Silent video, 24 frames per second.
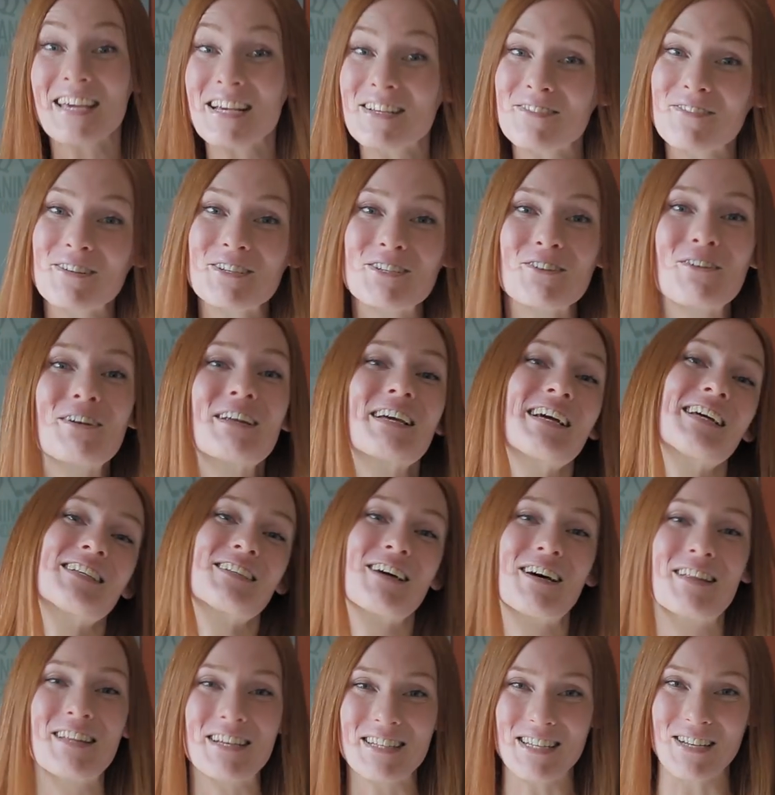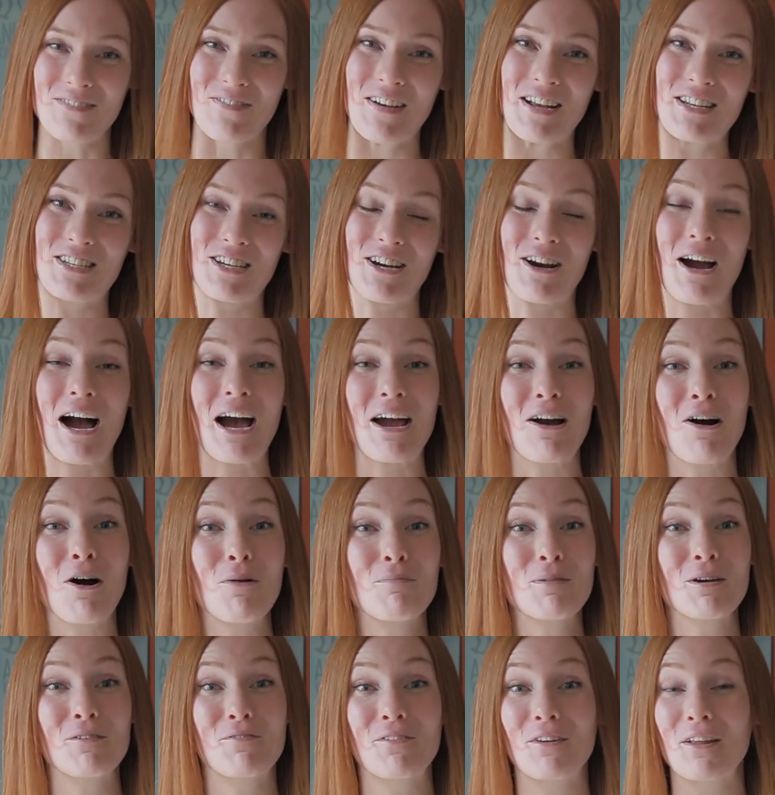Thanks for joining us on this adventure. I
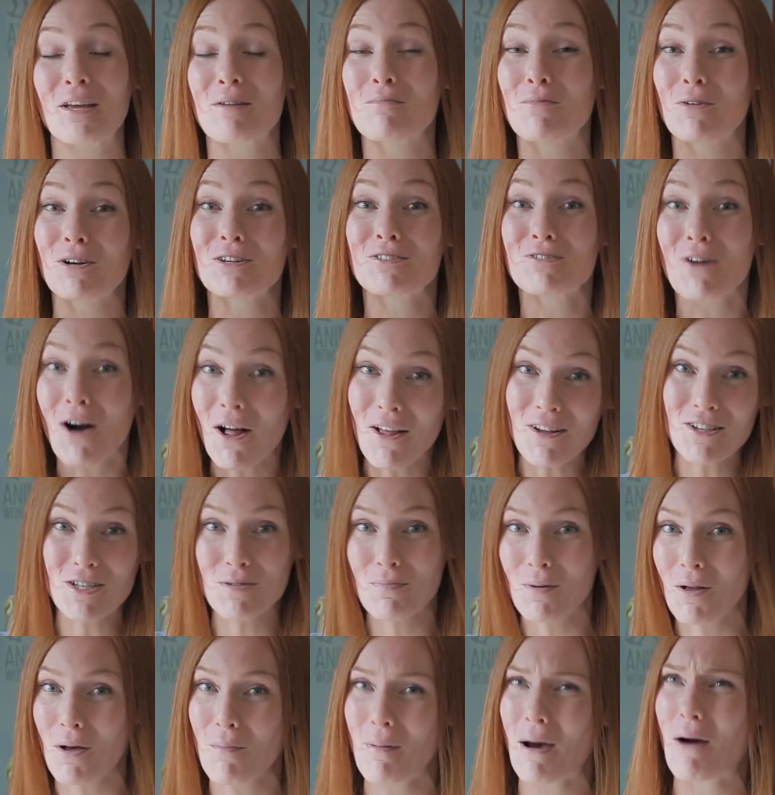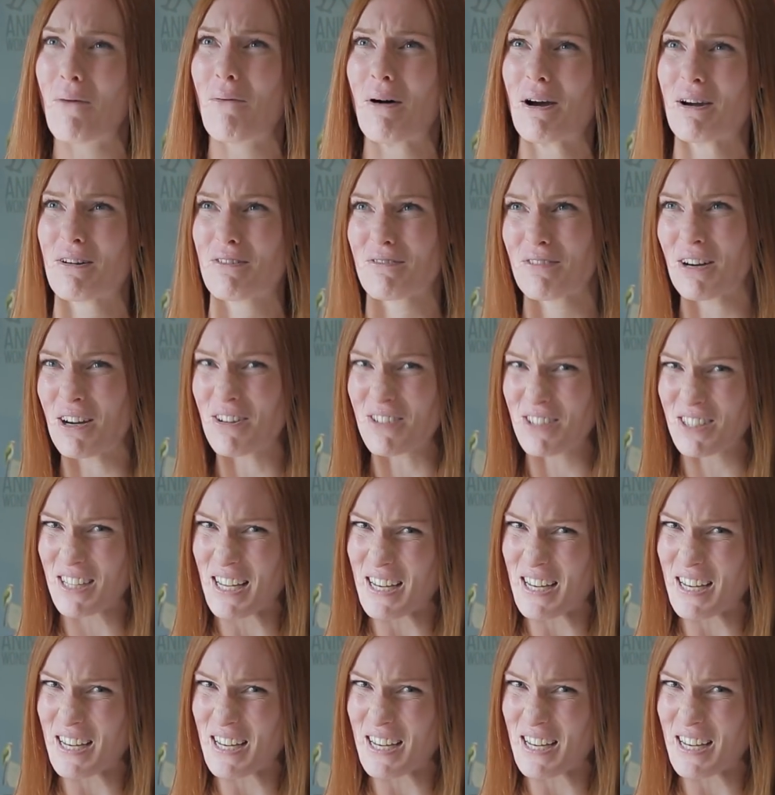hope you're feeling more knowledgeable about what gross